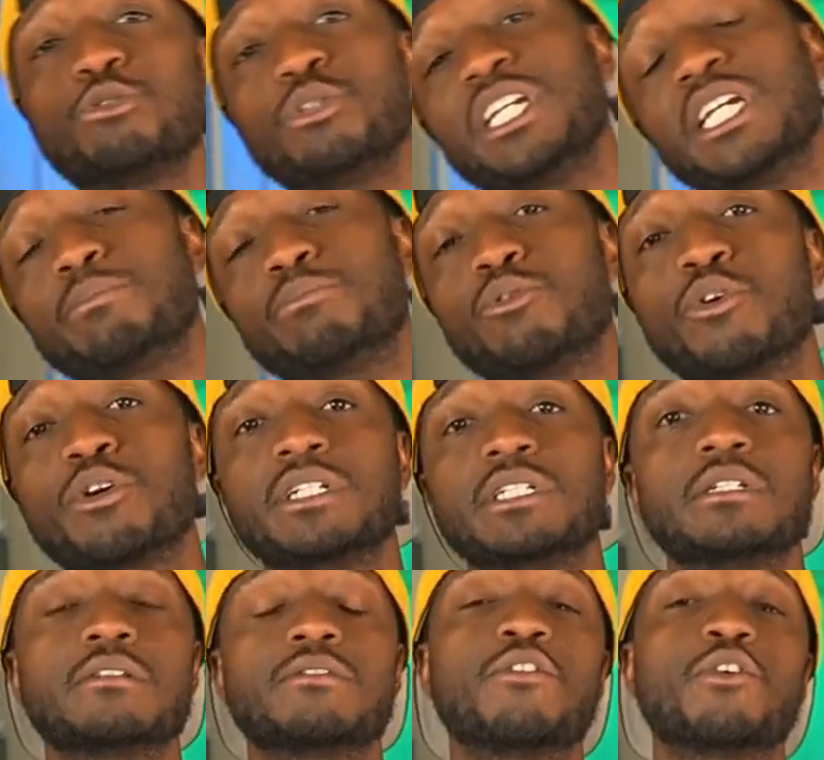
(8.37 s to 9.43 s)
important
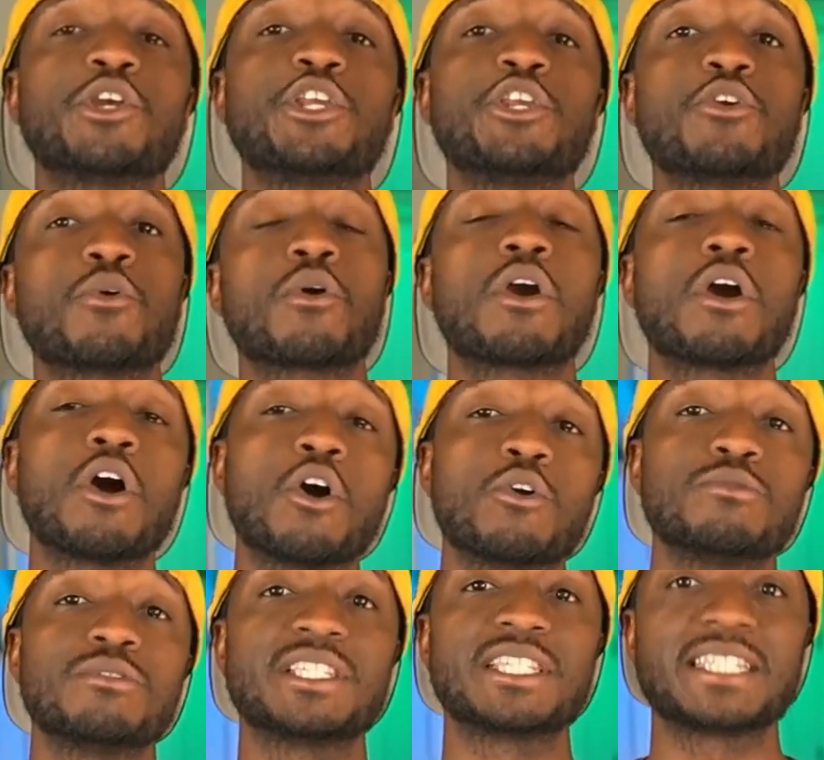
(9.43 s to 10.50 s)
for your own
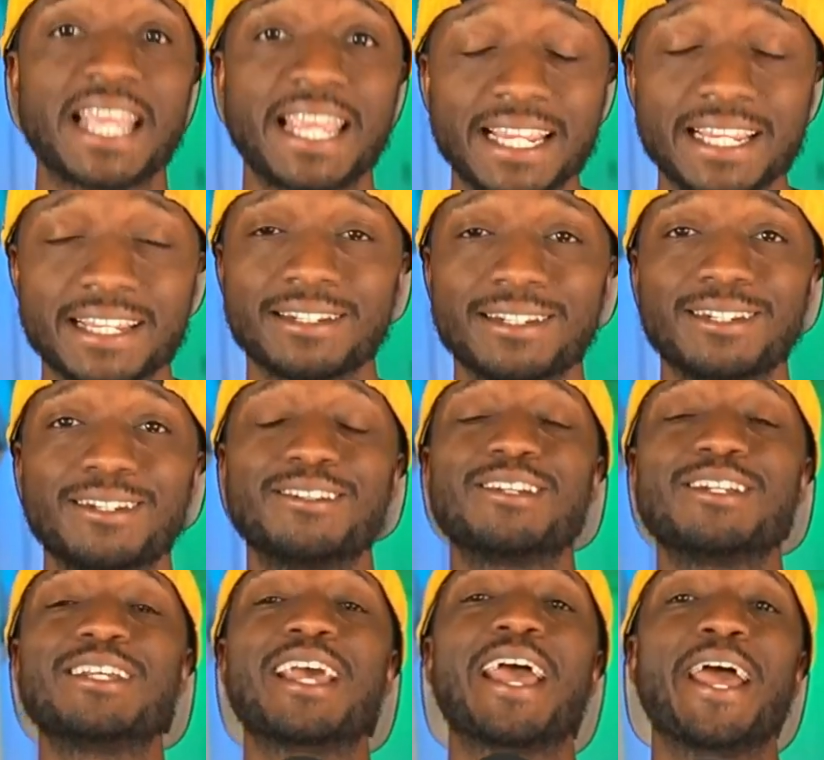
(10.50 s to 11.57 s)
sake,
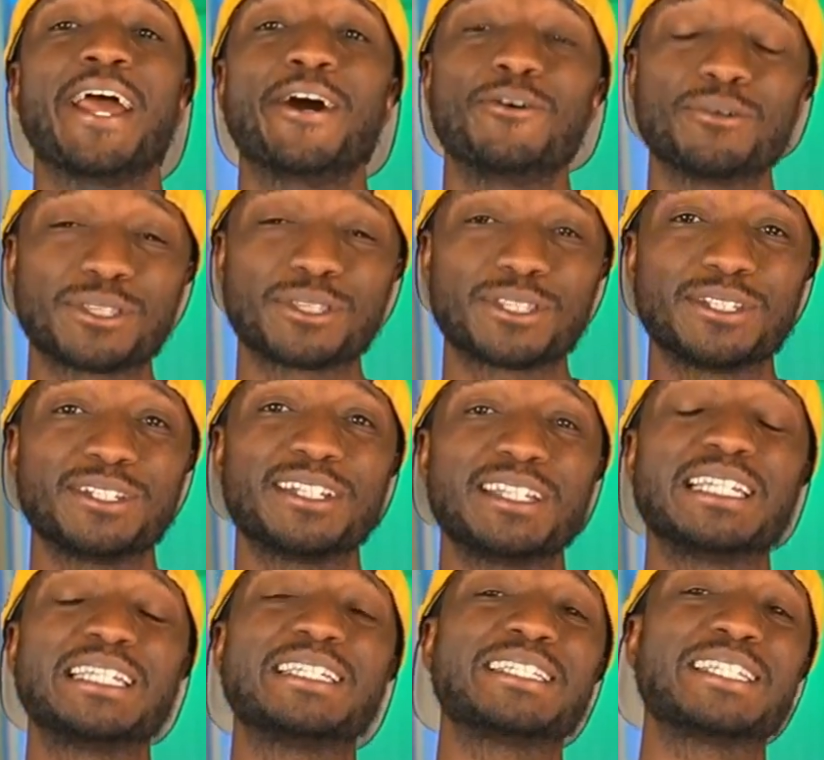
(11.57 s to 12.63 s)
health,
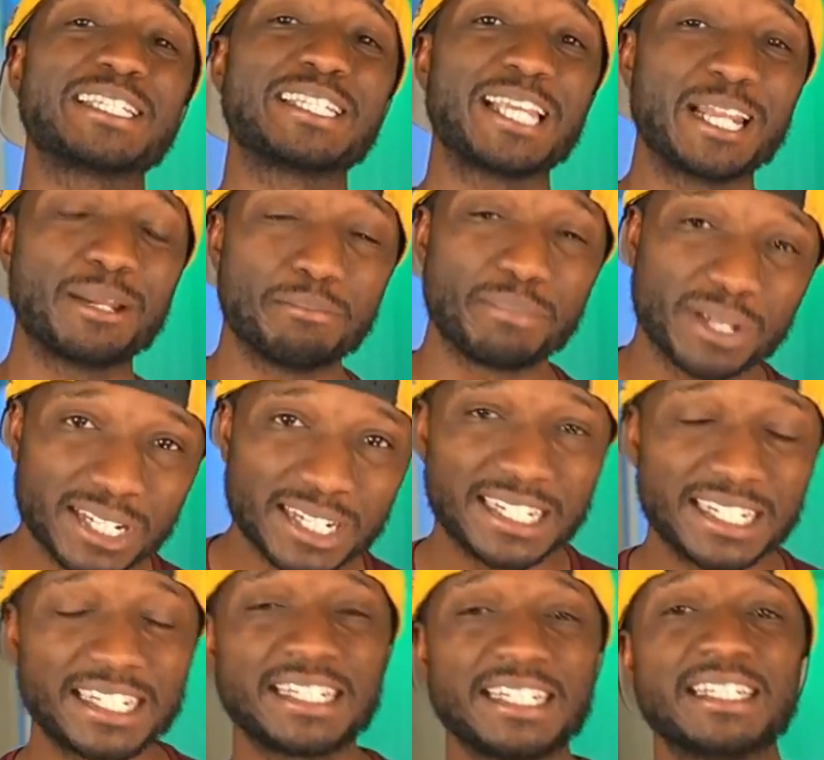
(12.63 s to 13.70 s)

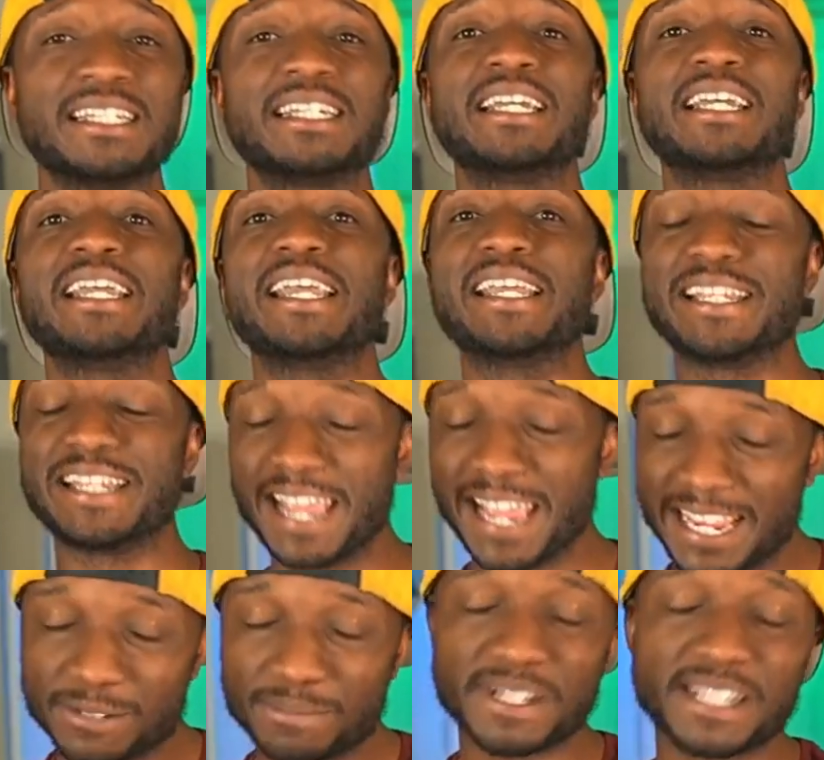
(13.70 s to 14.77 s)
sustainability,
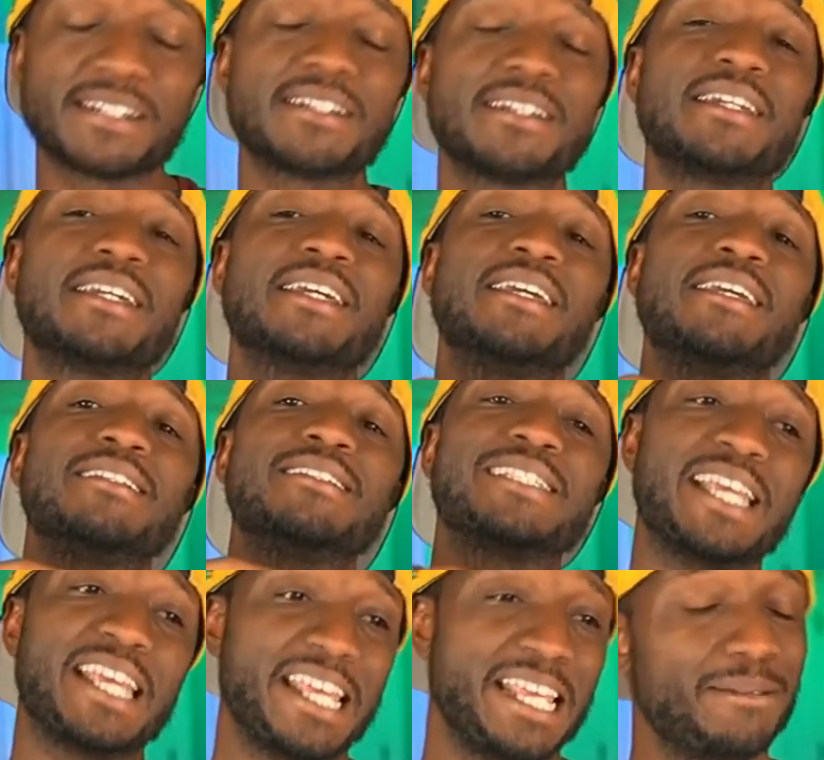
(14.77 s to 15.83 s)
engagement,
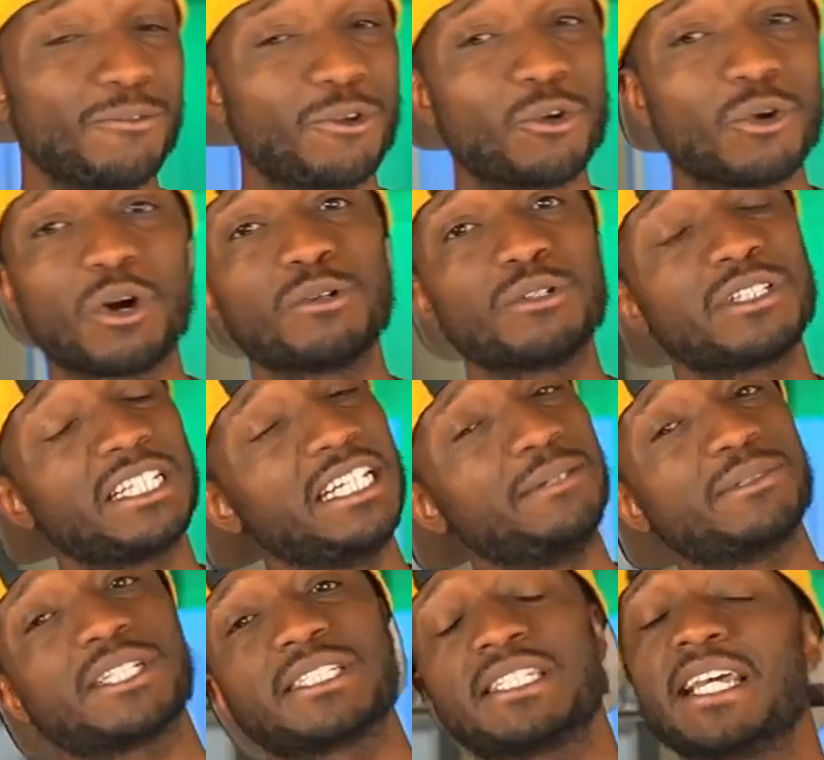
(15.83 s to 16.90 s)
team growth, team
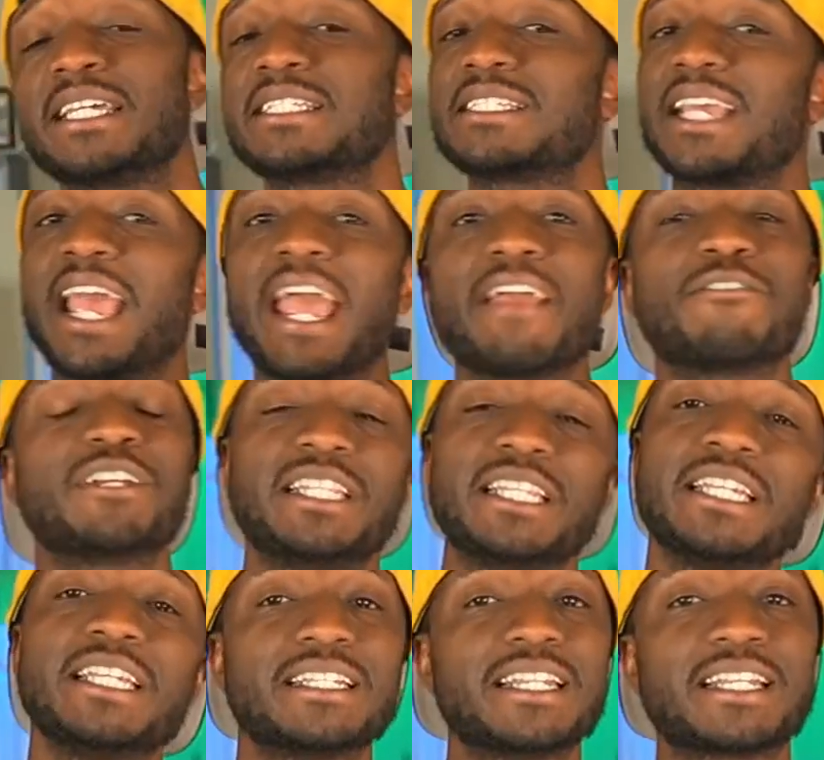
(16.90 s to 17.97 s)
success, everything
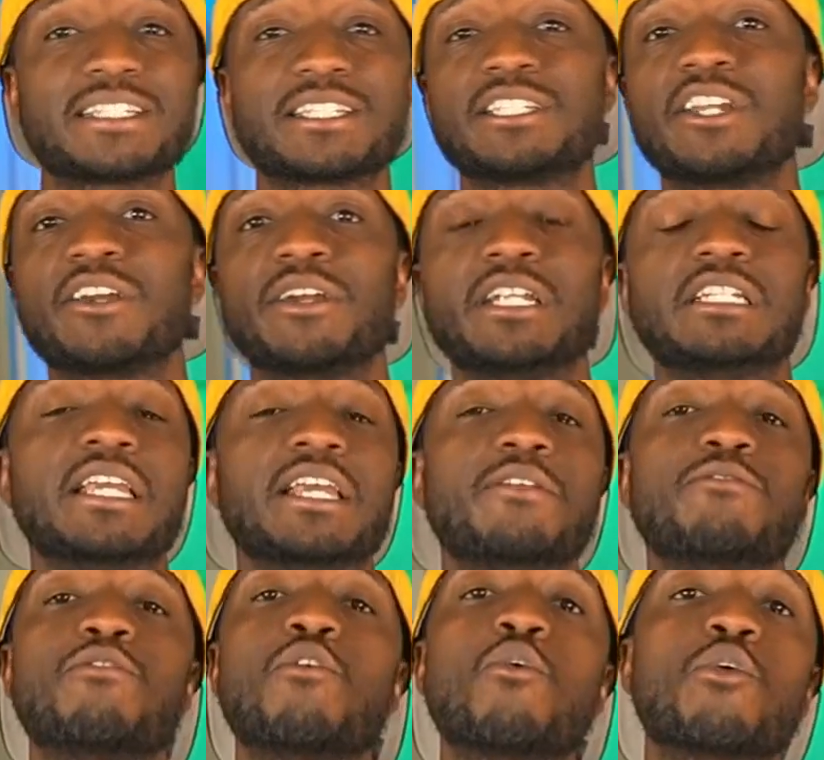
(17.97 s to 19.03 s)
is necessary and
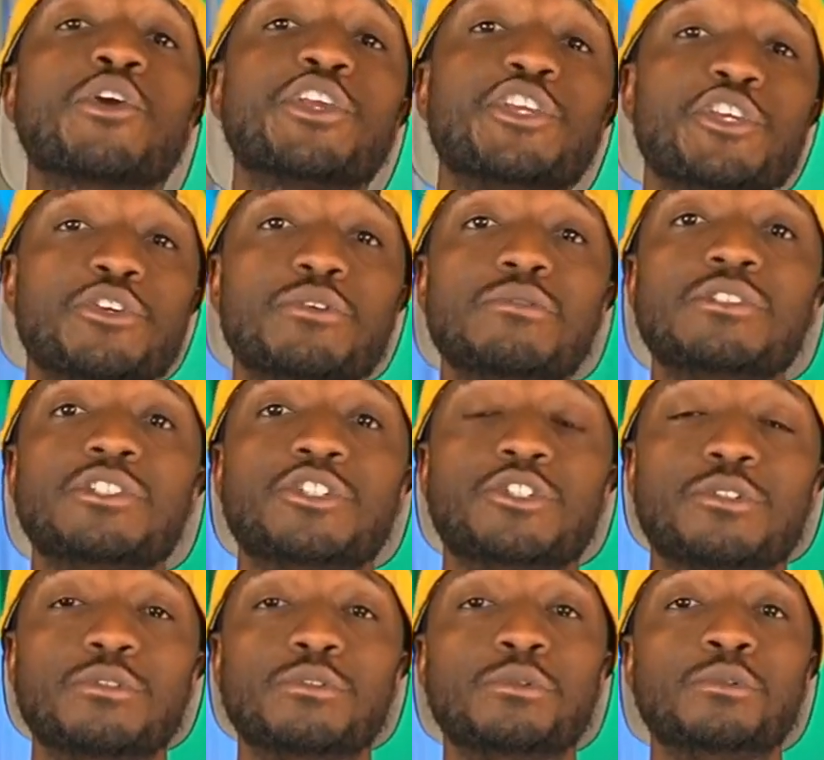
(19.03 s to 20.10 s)
for you to
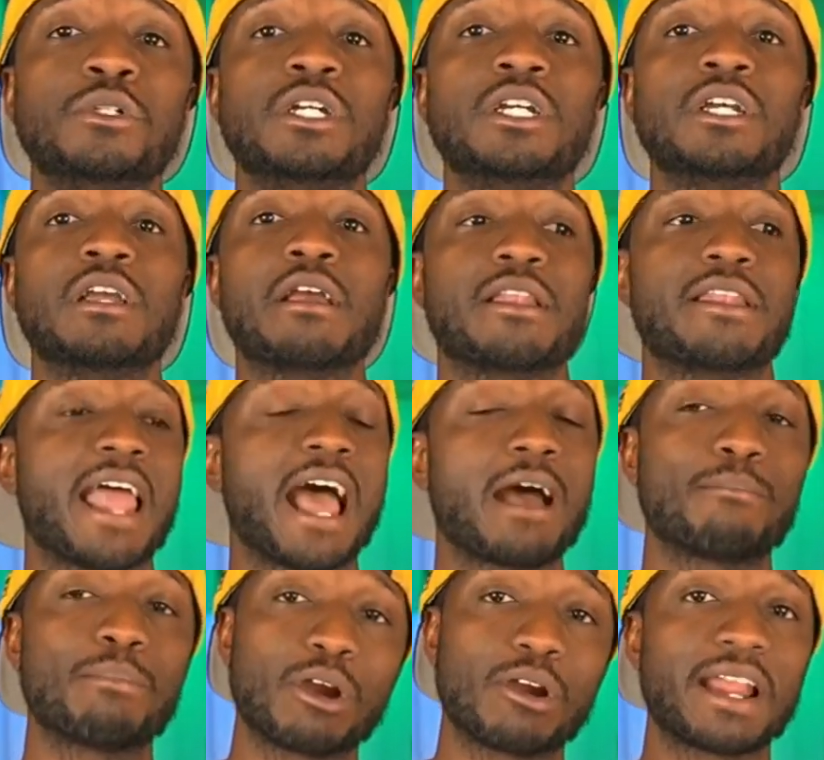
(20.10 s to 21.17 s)
not
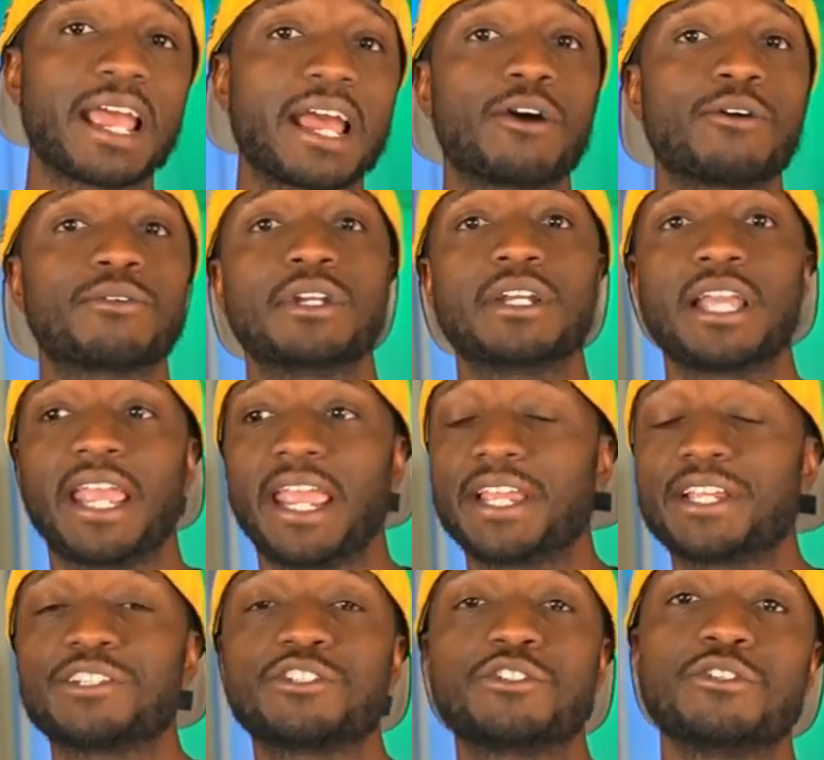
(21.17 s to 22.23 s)
burn out and
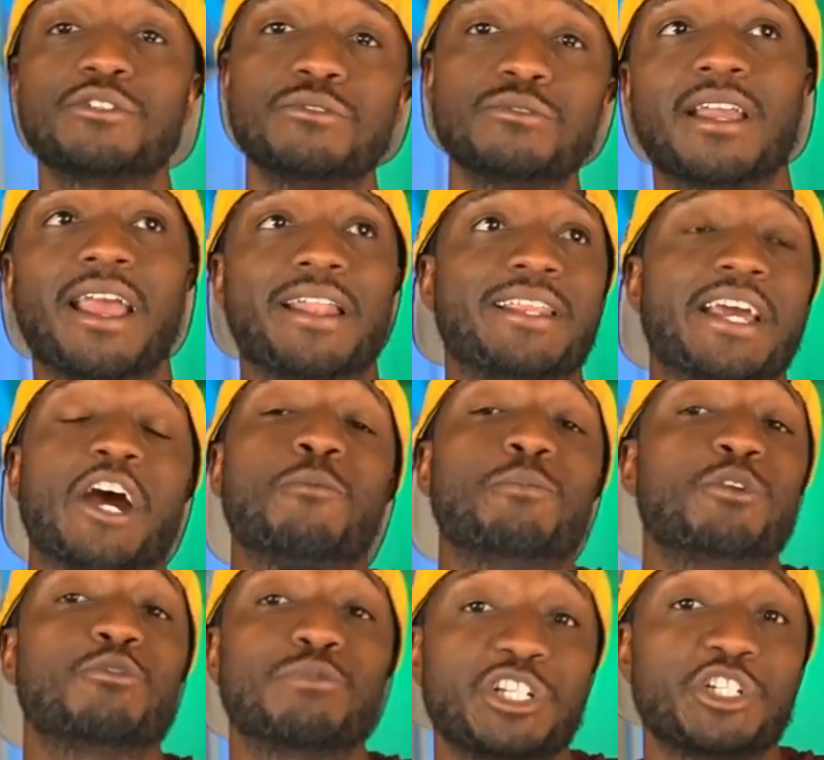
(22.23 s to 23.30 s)
to help you
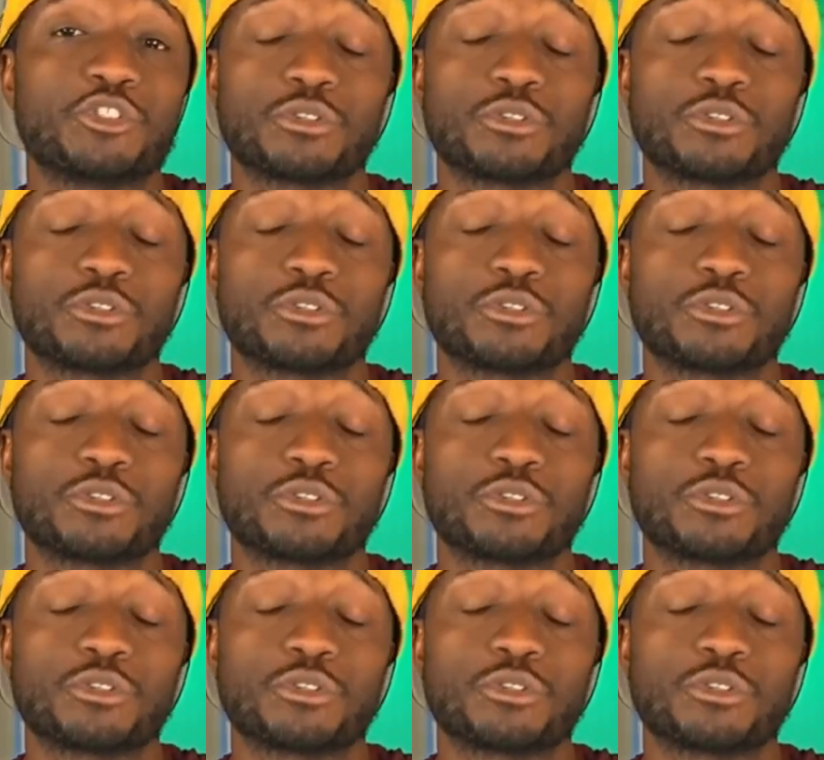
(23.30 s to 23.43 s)
reach your